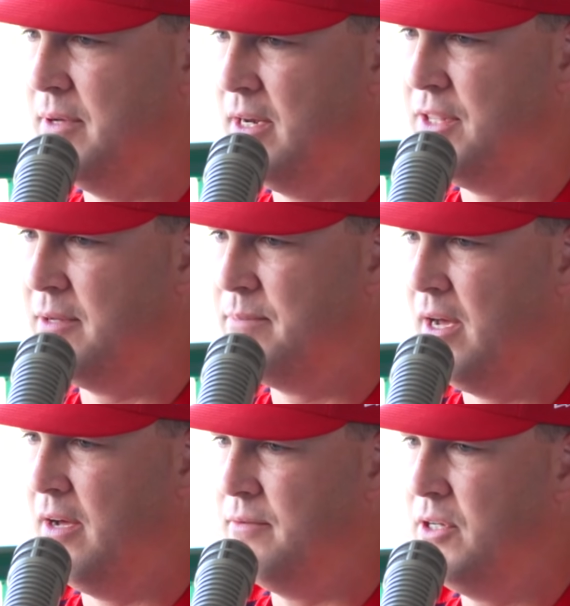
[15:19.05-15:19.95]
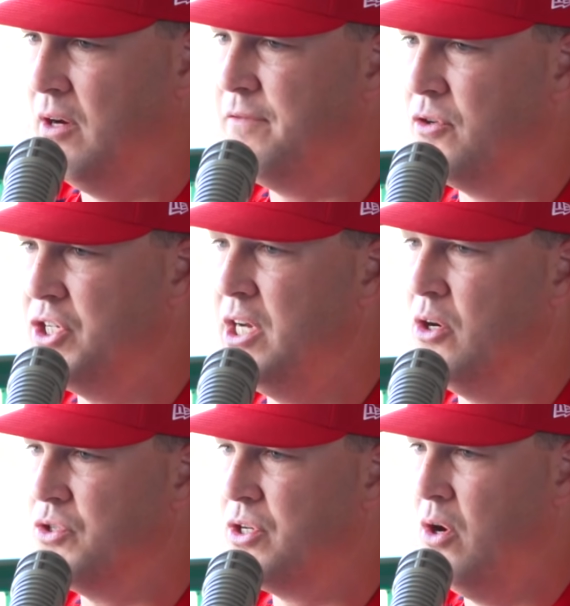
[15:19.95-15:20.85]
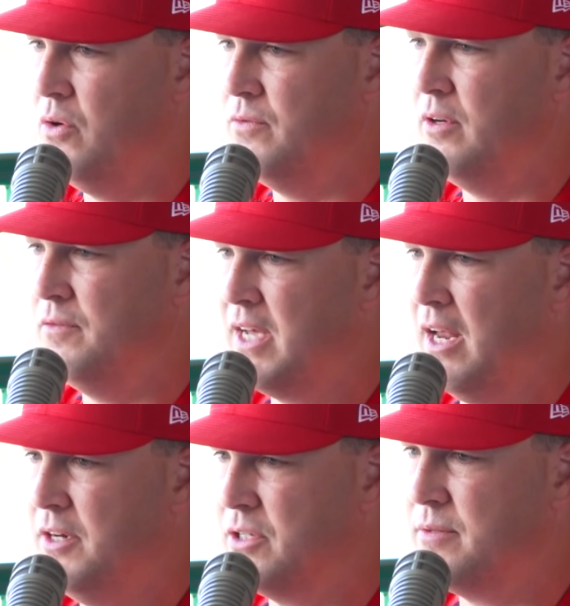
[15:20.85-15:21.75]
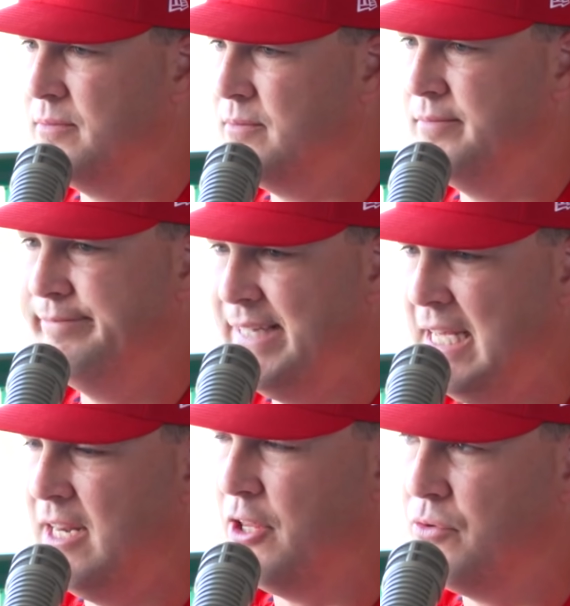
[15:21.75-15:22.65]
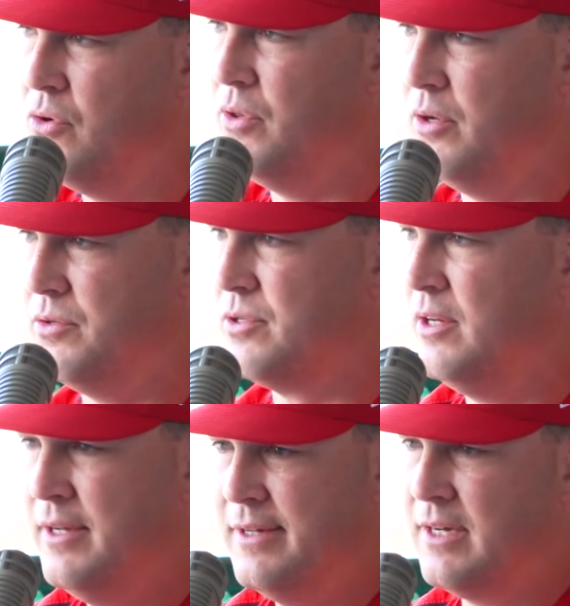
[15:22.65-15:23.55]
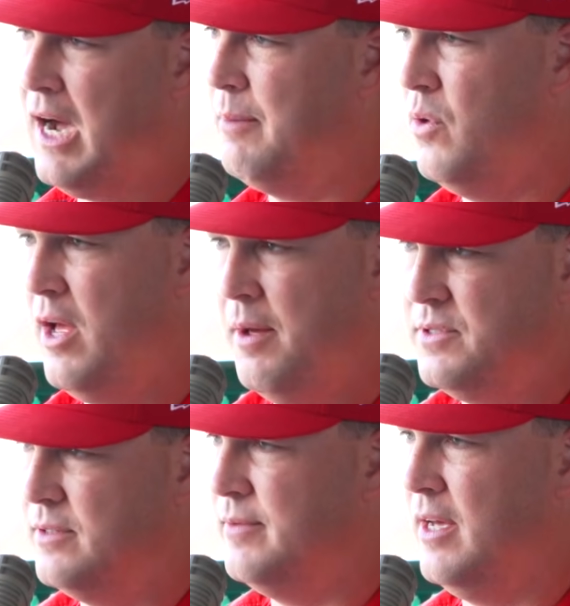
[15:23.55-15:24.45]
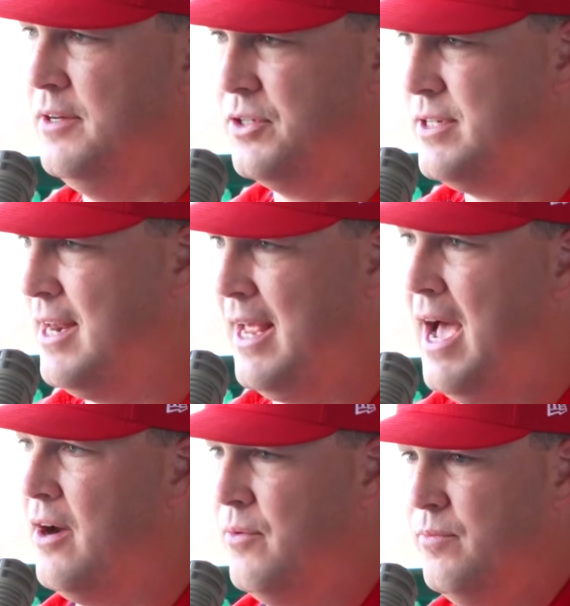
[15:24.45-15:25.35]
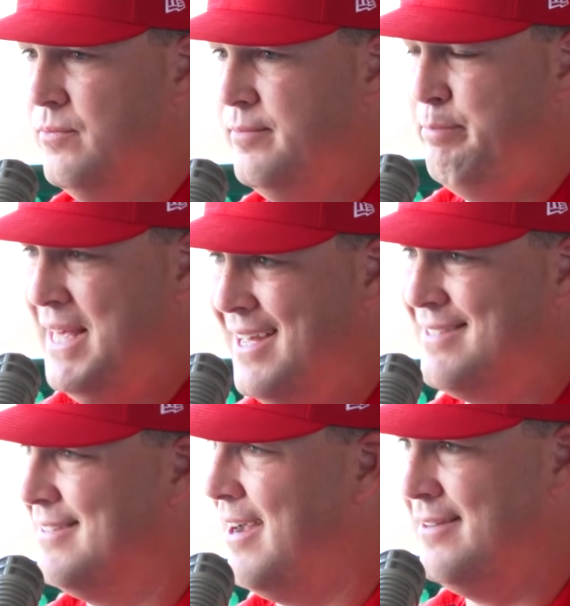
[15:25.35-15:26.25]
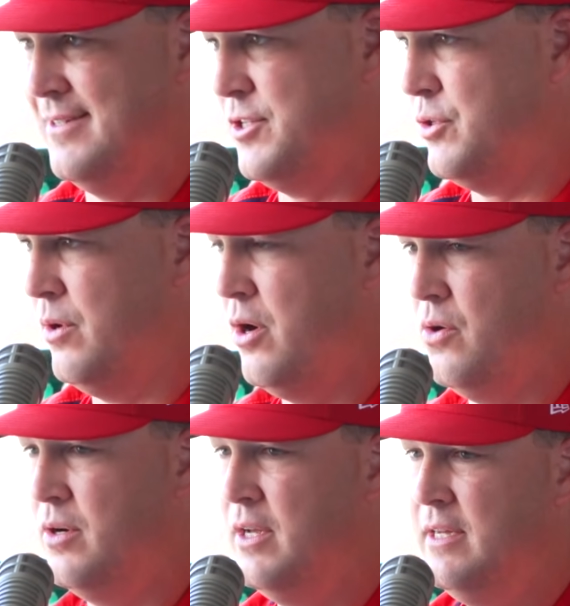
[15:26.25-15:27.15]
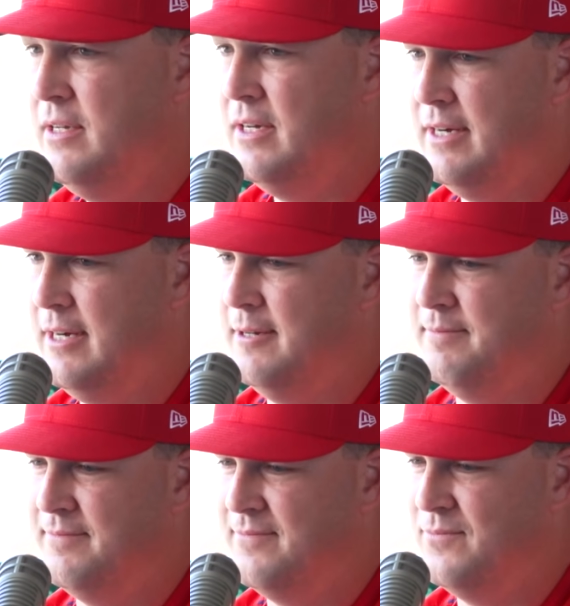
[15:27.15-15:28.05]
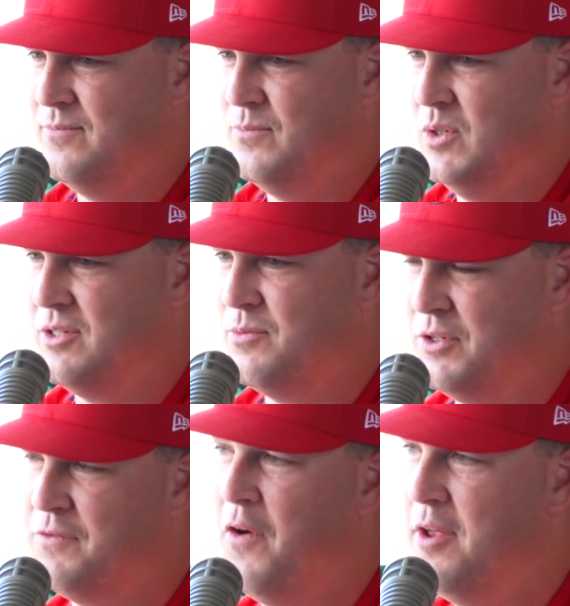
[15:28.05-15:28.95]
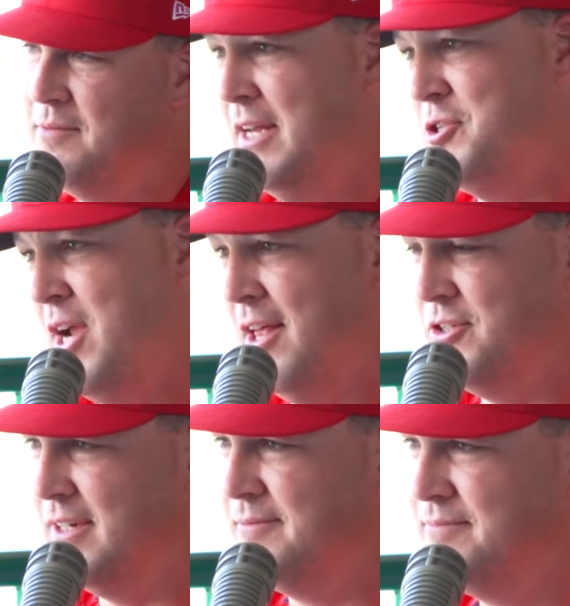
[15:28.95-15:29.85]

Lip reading: But I think by first year or so of kind of just getting through those cobwebs and understanding how to pitch and not just throw, was fun yet challenging.